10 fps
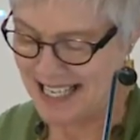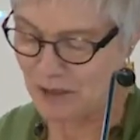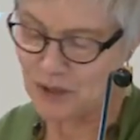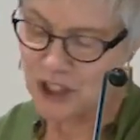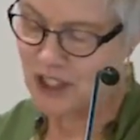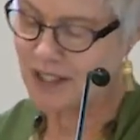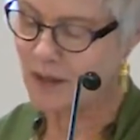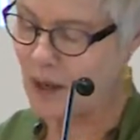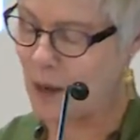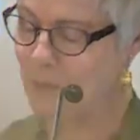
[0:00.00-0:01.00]
which is
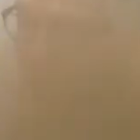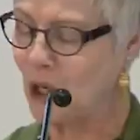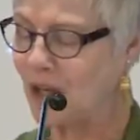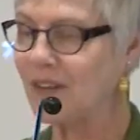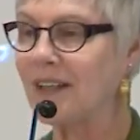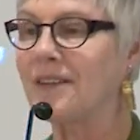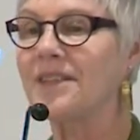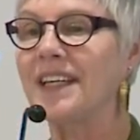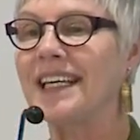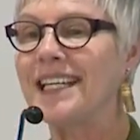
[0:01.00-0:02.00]
part of
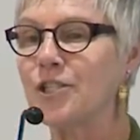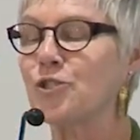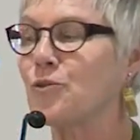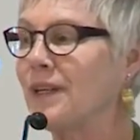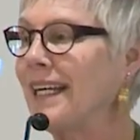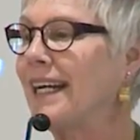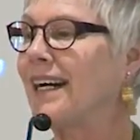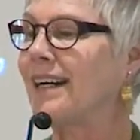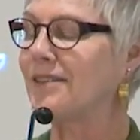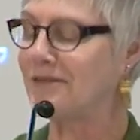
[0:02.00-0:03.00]
the history
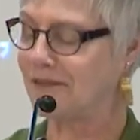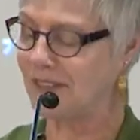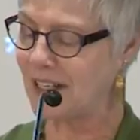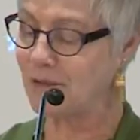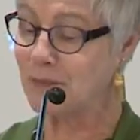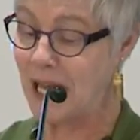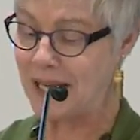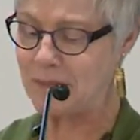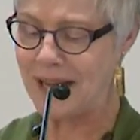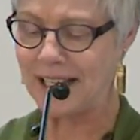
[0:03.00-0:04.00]
of
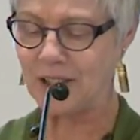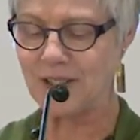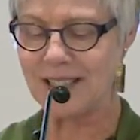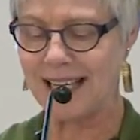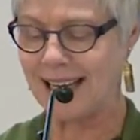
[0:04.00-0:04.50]
blind beggars